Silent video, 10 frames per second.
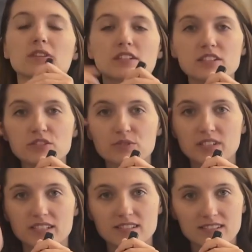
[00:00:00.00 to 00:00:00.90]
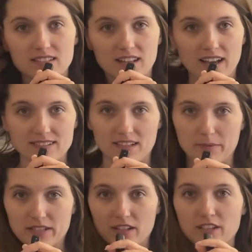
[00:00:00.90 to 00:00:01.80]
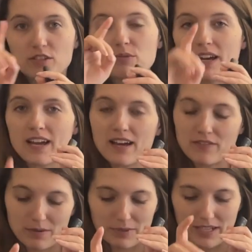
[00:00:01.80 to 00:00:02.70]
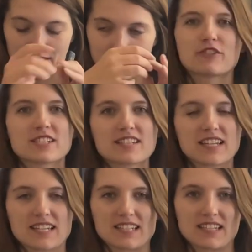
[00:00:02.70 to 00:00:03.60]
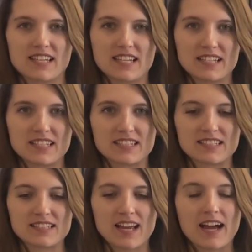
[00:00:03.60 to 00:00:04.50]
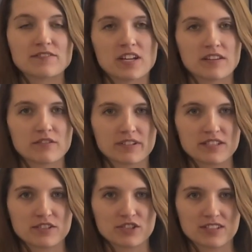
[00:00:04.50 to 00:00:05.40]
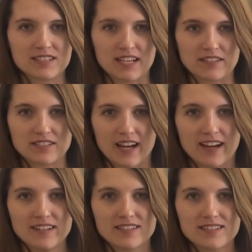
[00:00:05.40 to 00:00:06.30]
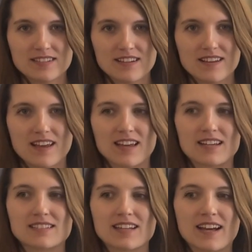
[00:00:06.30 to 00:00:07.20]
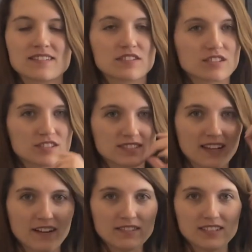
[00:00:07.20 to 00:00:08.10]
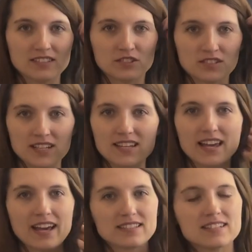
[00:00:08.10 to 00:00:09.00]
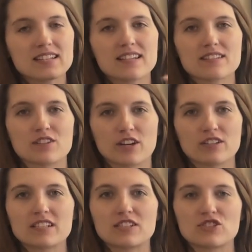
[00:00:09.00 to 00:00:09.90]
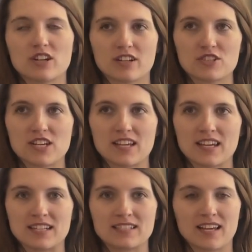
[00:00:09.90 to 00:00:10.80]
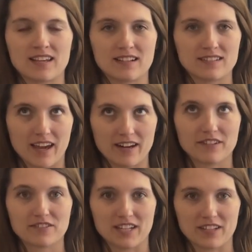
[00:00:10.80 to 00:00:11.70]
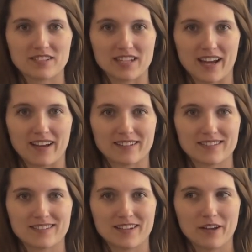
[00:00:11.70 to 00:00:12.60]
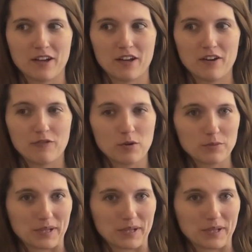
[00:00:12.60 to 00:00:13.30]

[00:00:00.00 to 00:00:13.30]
But the good news is, since the last time I saw you, I have updates. First thing is, I've done the research on sales tax, and as it turns out, it looks like Etsy is already charging and taking care of sales tax for